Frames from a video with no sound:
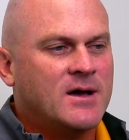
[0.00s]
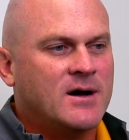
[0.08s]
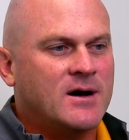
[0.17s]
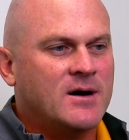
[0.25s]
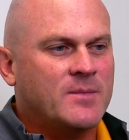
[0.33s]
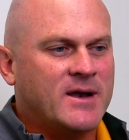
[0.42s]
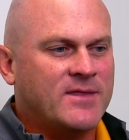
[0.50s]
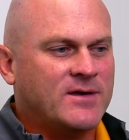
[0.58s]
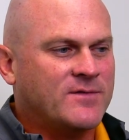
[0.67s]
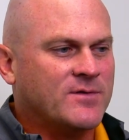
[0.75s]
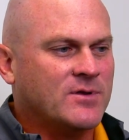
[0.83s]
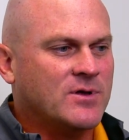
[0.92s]
And I
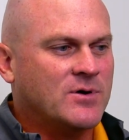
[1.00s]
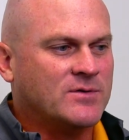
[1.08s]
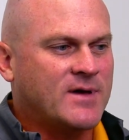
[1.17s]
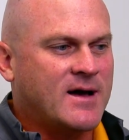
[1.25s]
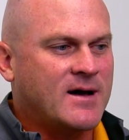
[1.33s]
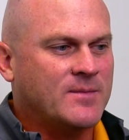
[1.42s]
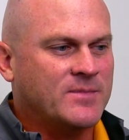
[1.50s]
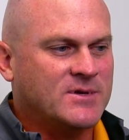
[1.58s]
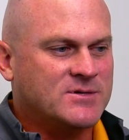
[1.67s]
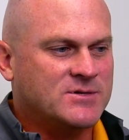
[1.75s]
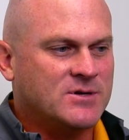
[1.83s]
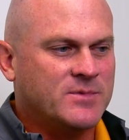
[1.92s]
think for a long time,
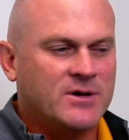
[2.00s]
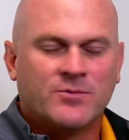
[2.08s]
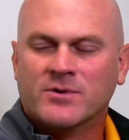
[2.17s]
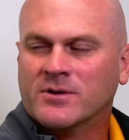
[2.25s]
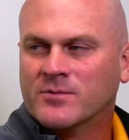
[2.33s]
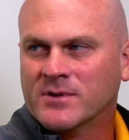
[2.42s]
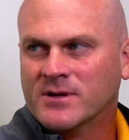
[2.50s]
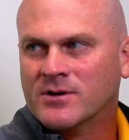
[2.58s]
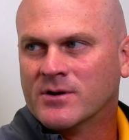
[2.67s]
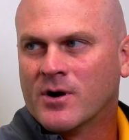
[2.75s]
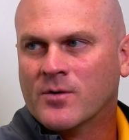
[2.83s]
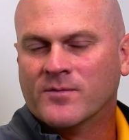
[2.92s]
this is going to be a really, really
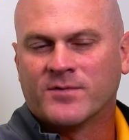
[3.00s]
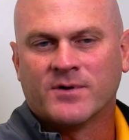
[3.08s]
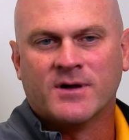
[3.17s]
good home for